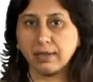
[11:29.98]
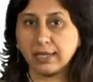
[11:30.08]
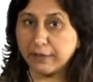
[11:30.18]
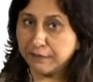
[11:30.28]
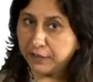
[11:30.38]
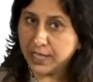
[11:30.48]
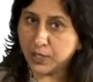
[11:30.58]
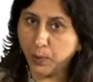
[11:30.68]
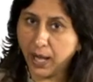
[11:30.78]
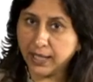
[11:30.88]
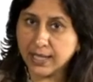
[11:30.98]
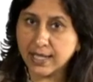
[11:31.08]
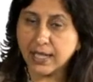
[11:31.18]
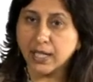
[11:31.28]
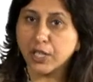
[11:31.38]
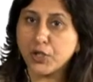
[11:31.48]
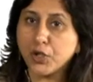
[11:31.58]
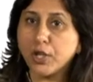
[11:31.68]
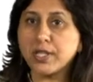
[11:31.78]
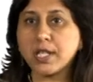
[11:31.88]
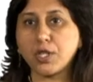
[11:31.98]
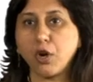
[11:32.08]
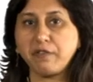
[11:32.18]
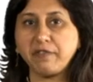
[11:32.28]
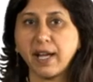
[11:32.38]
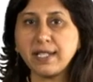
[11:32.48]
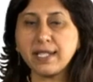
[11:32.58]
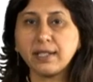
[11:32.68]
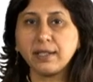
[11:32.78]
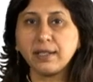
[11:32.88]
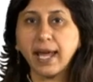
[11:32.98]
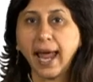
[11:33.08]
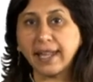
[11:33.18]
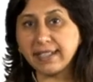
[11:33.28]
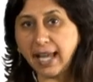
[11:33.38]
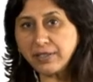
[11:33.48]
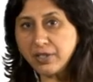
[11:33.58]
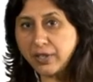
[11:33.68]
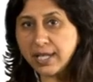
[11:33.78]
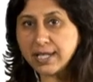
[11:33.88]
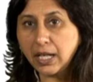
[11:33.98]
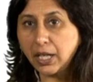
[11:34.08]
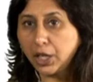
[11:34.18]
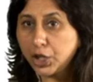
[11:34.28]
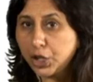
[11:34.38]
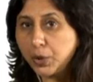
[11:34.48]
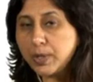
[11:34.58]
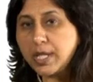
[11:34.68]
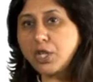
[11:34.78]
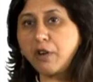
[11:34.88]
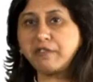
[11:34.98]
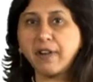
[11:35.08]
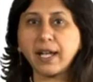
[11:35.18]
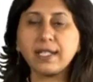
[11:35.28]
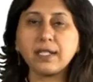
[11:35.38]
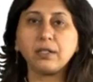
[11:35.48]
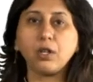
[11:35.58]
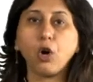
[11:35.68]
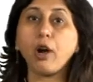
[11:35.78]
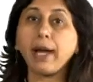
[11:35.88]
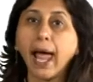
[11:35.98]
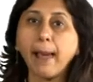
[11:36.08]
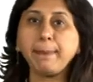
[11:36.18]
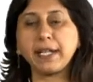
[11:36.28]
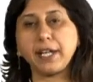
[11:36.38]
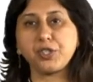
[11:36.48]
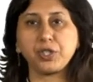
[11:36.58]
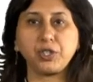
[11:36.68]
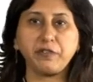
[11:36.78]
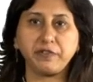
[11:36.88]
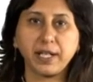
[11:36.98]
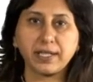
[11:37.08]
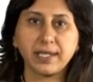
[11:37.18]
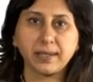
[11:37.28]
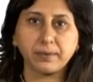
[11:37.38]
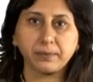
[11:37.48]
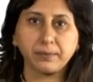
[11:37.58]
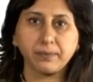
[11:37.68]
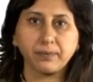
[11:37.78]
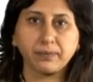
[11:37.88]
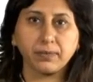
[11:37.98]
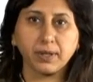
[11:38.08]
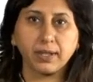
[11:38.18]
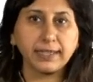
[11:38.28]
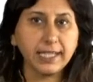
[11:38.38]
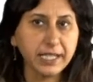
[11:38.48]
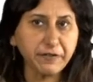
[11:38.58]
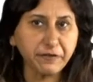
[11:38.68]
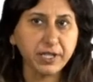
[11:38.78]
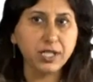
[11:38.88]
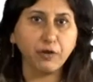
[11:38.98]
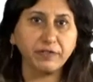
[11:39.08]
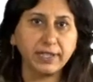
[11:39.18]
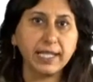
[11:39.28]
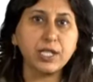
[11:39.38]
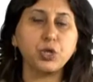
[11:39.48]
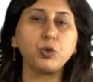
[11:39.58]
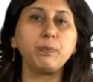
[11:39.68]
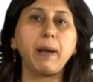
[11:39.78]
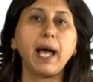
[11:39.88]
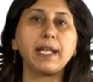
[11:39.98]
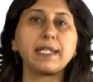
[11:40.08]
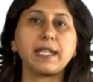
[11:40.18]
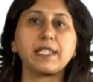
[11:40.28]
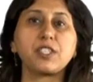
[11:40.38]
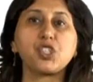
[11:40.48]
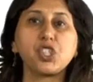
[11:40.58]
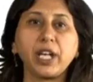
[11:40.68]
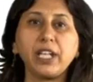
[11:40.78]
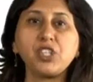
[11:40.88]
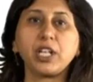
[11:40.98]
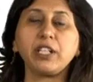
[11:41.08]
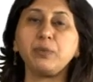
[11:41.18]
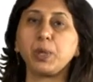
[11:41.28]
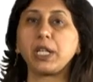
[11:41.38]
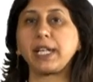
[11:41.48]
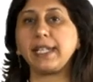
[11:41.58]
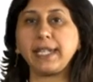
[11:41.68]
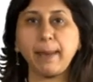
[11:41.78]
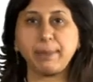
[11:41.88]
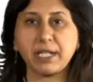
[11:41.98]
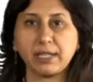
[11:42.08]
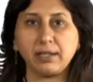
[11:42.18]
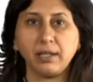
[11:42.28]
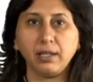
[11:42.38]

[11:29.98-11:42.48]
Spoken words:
The first one is sources of funds and the other is uses of funds or application of funds. The difference of these two parts is change in working capital.